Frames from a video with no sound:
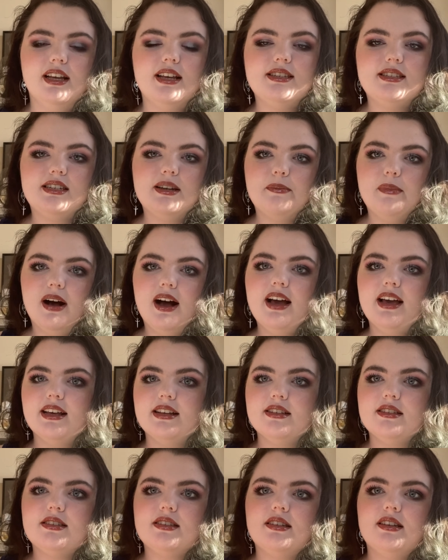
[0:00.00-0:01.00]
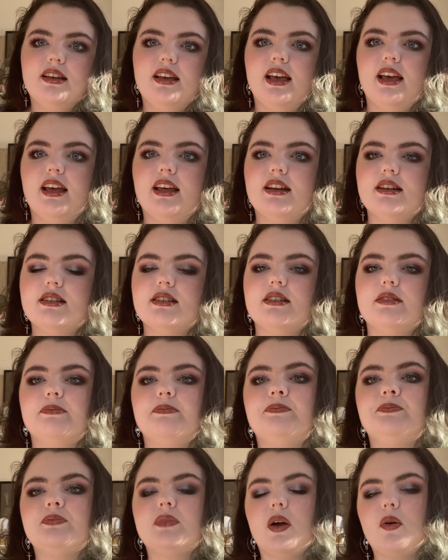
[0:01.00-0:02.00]
demise. And
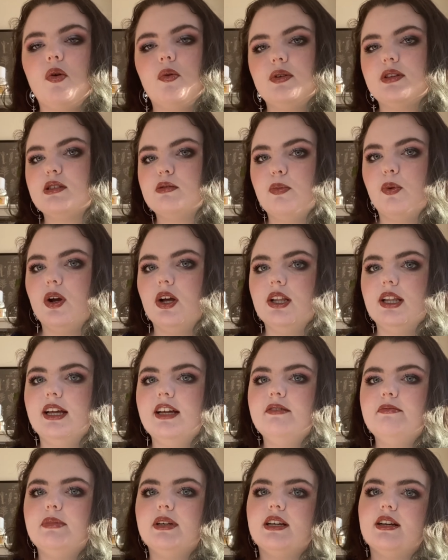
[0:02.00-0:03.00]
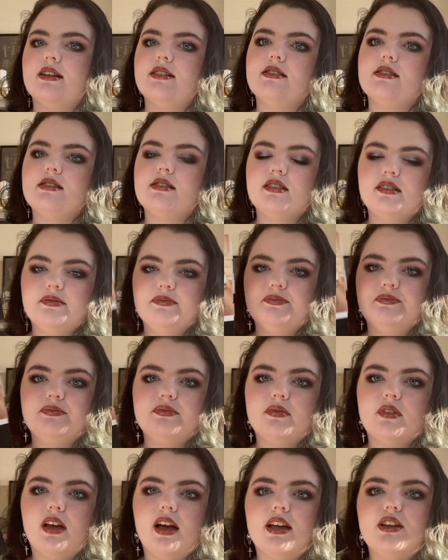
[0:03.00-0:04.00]
I won't spoil it because
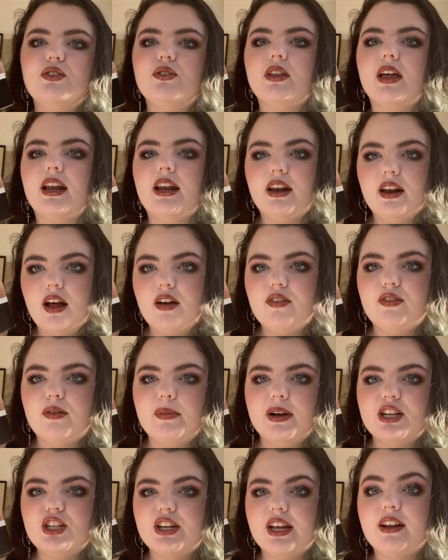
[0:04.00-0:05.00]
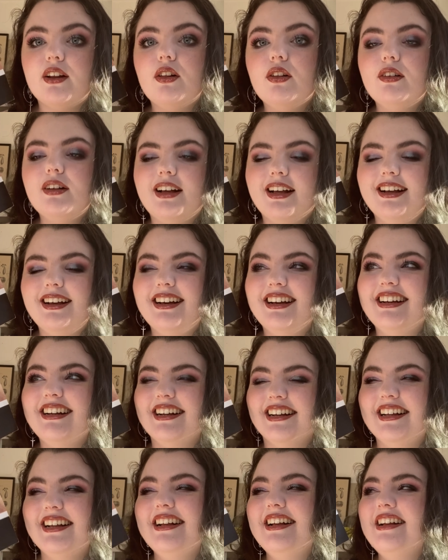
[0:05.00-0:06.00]
I do that enough on my channel.
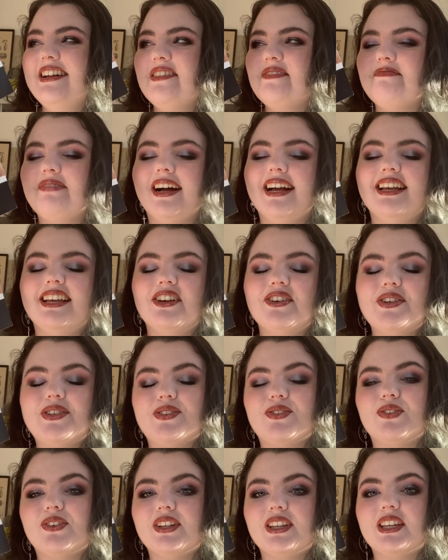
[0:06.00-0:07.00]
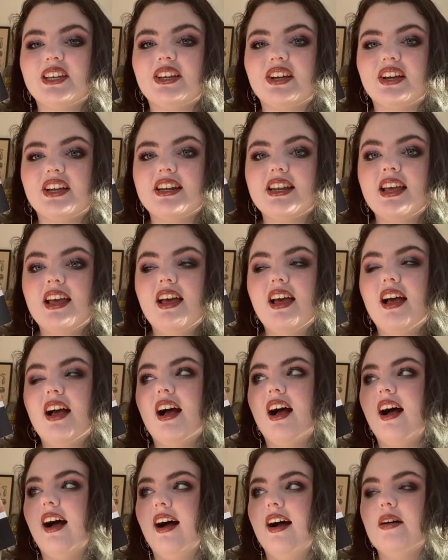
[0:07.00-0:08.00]
But it was really good.
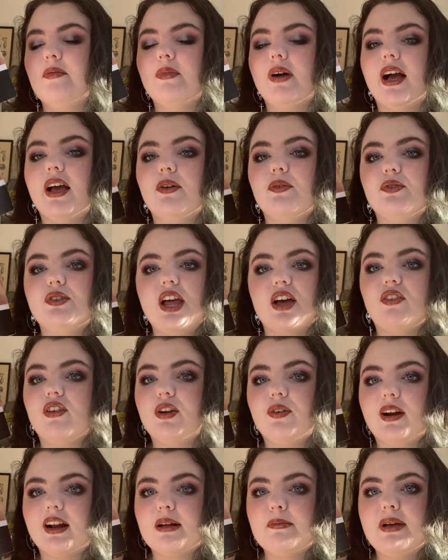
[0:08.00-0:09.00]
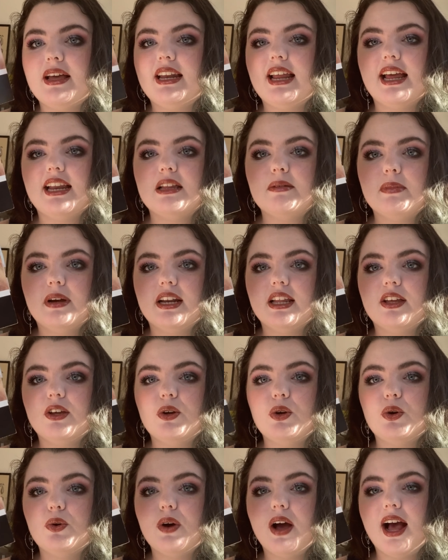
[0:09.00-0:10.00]
I definitely recommend anybody
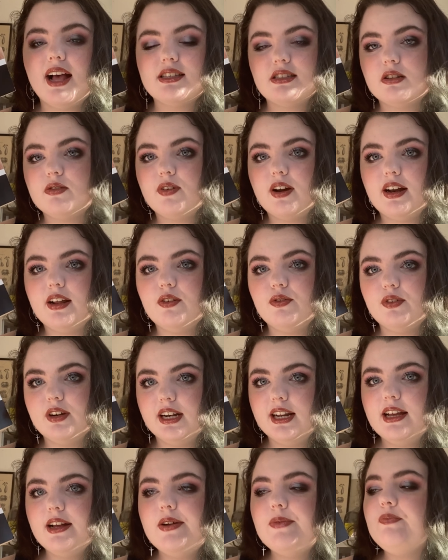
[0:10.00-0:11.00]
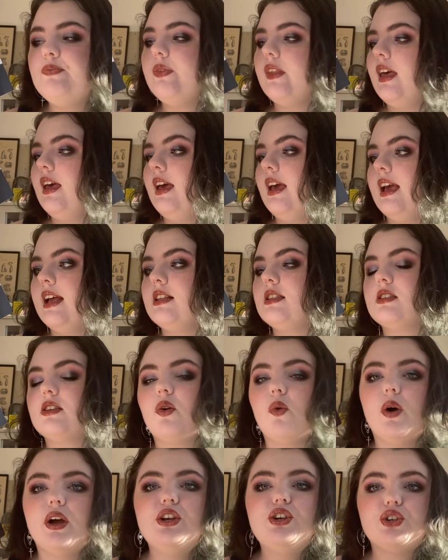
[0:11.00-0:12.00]
who hasn't read it read it. It's
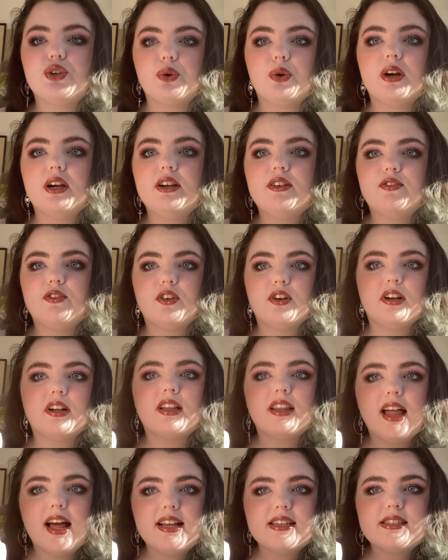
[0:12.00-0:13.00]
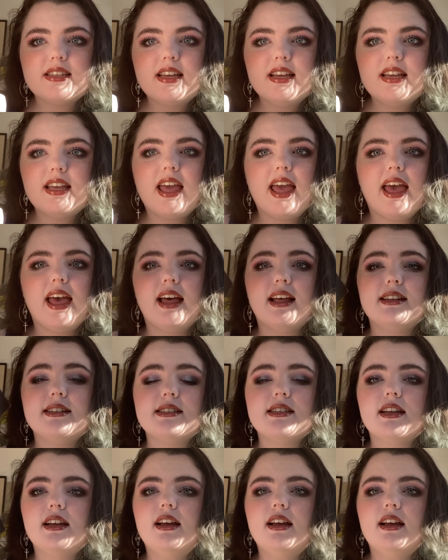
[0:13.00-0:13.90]
quite short for a classic, and